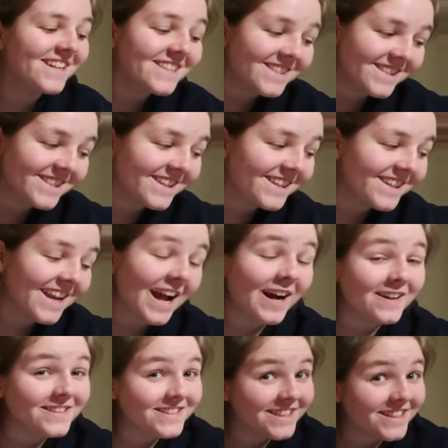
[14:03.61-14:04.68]
Justin
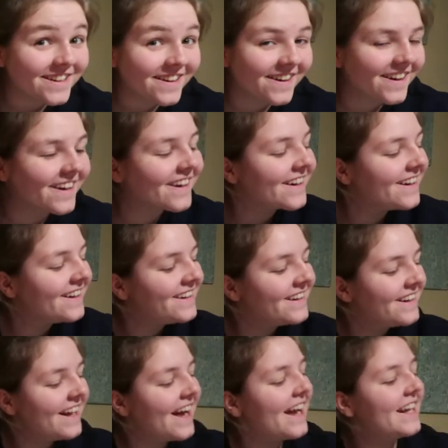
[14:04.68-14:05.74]
outdid her,
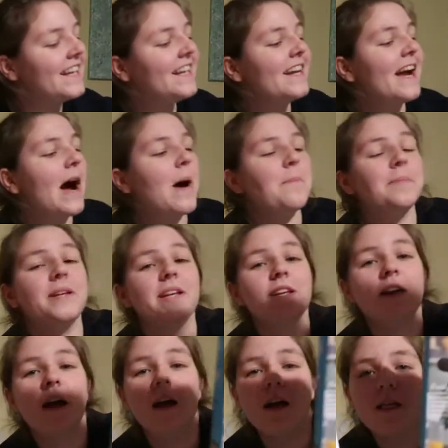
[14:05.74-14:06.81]
and he got
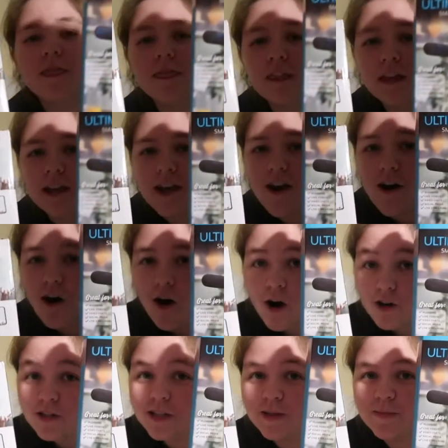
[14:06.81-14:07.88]
me the
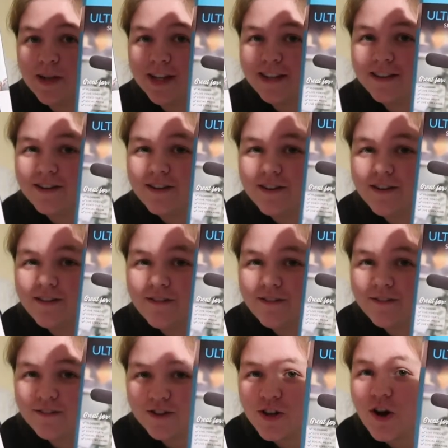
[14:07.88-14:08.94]
ultimate
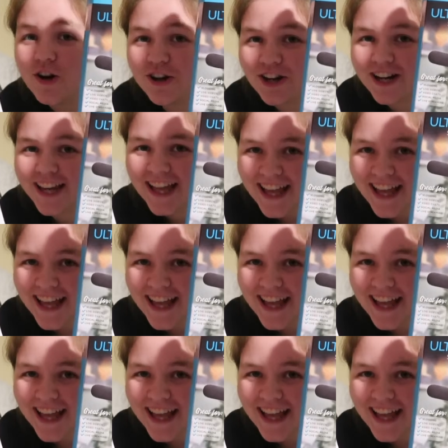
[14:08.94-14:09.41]
vlogger